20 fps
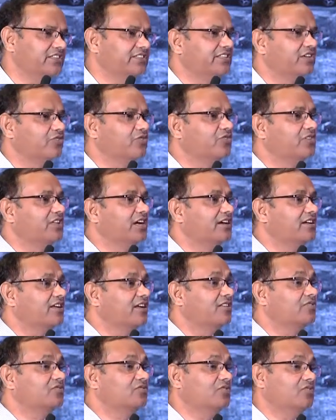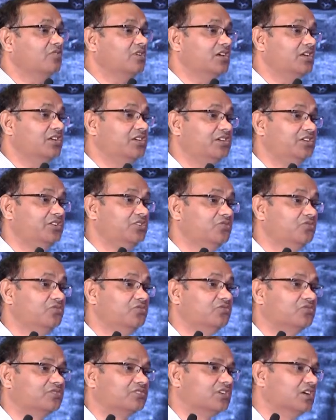Through that also a
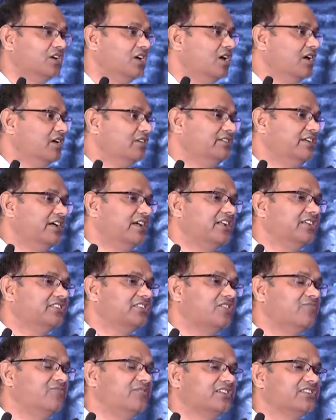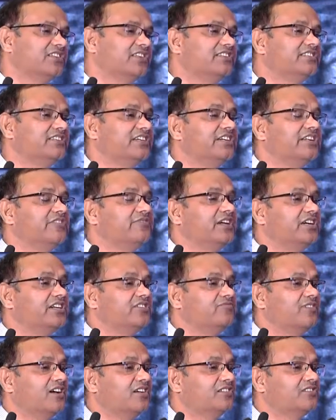huge generation based incentive
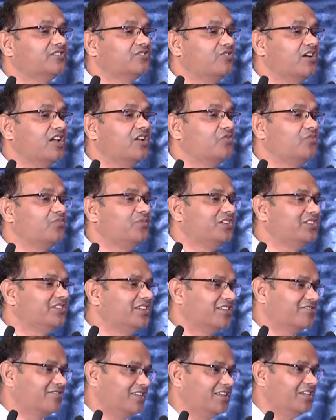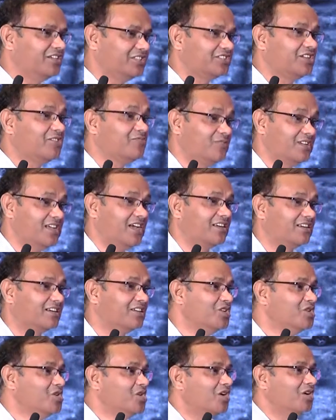that was 12 rupees actually still we are
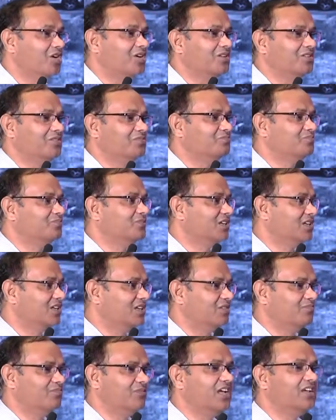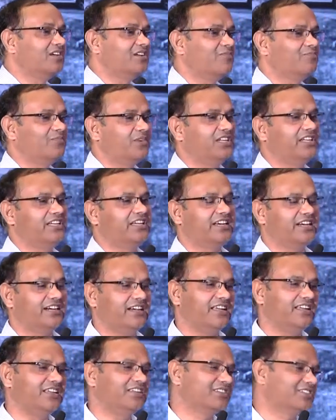um, uh, my company reda
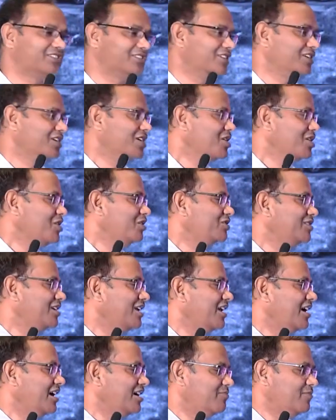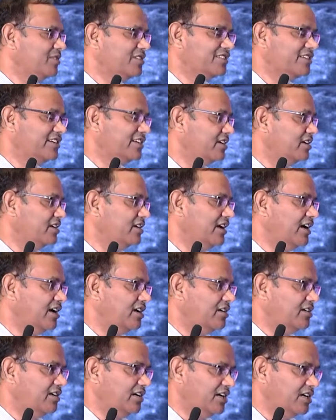is still administri
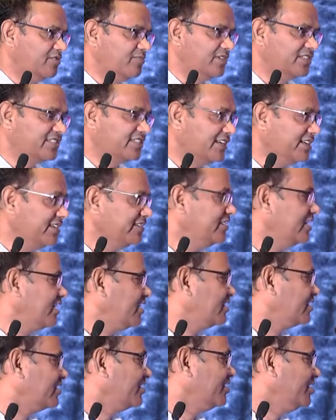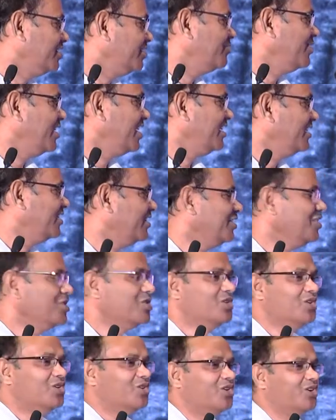uh, administering that GBI
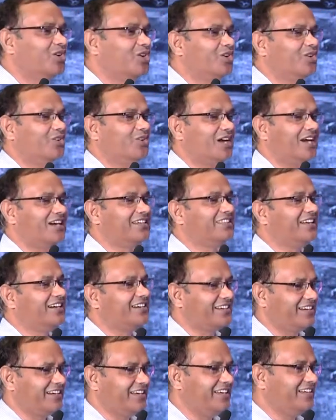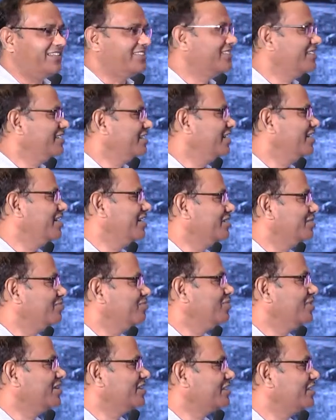uh, at that rate
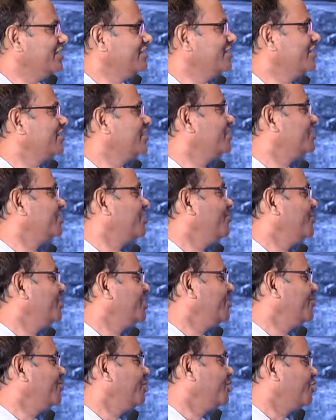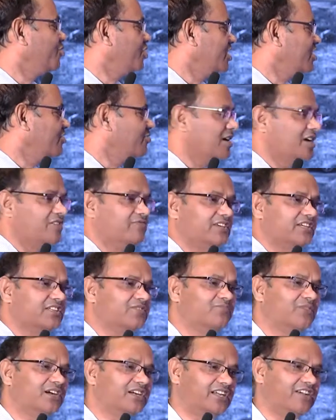uh, since it is committed for 25 years
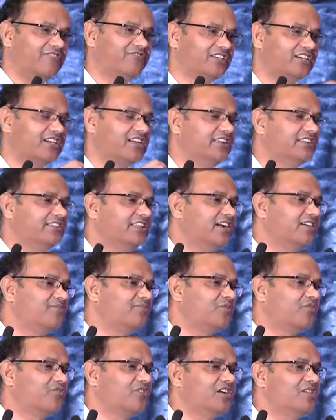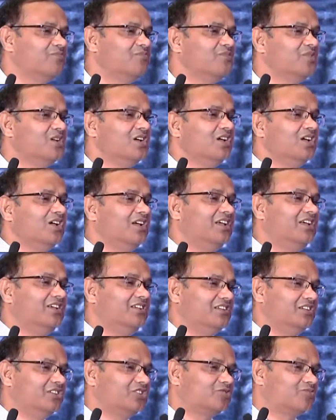but definitely that program
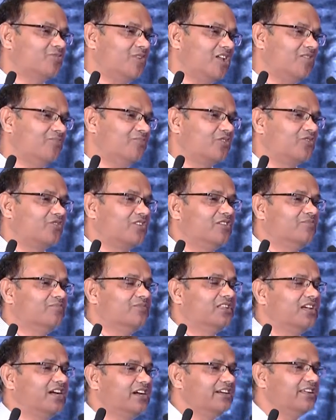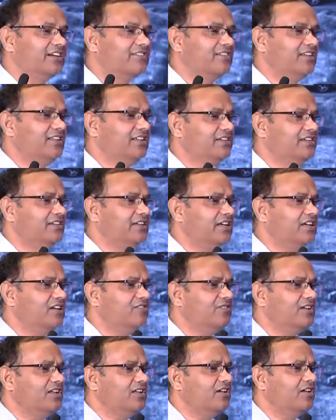a, small program that actually gave
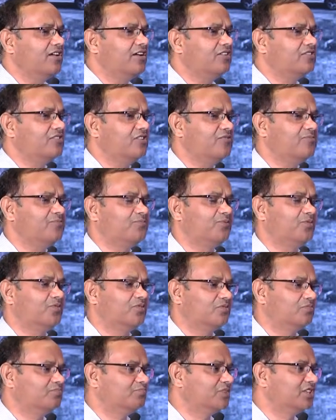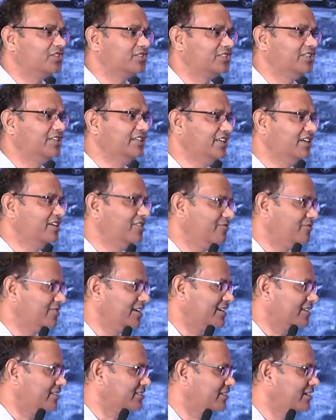a lot of uh, seeding
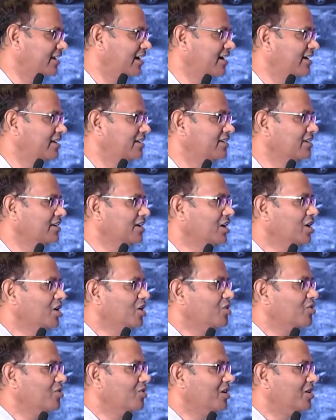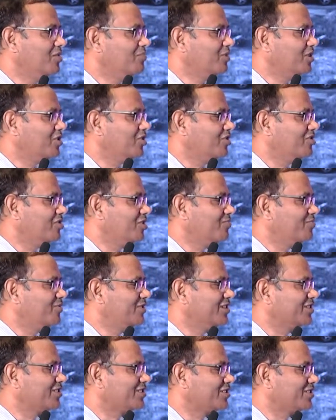effect and uh, because of
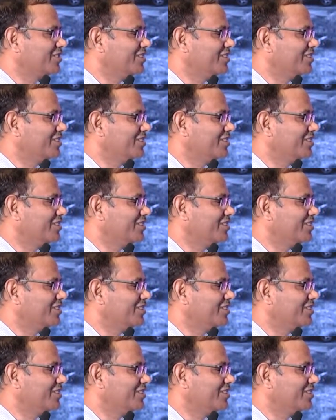this